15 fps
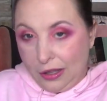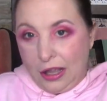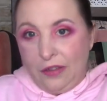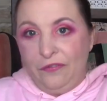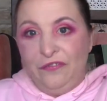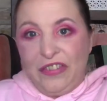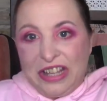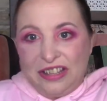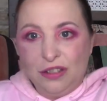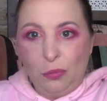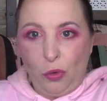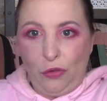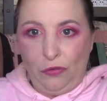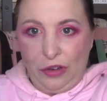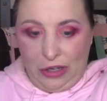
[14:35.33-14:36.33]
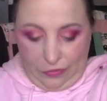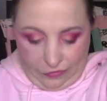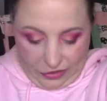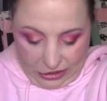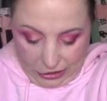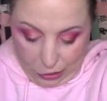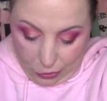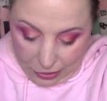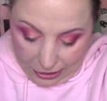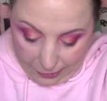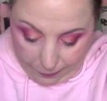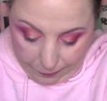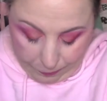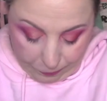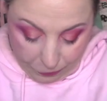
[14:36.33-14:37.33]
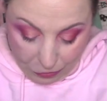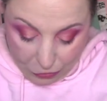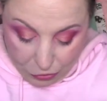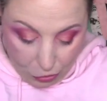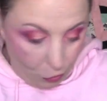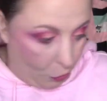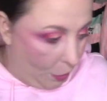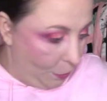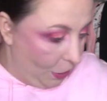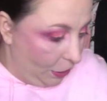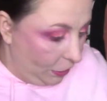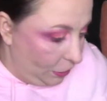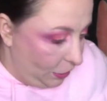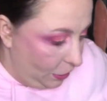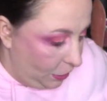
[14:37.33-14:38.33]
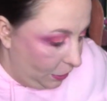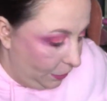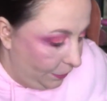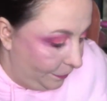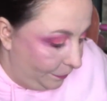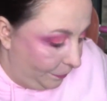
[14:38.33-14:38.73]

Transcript: It feels more velvety. Okay. So I'm not going to...